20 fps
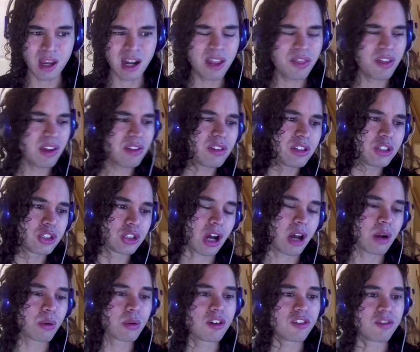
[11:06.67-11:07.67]
And I think the
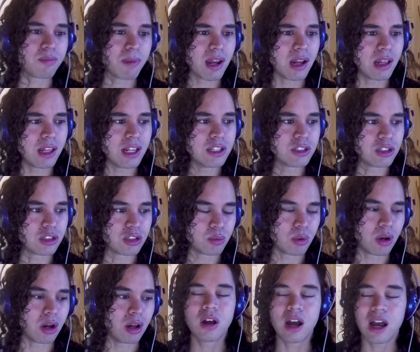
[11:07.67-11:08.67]
genre of metal is as well.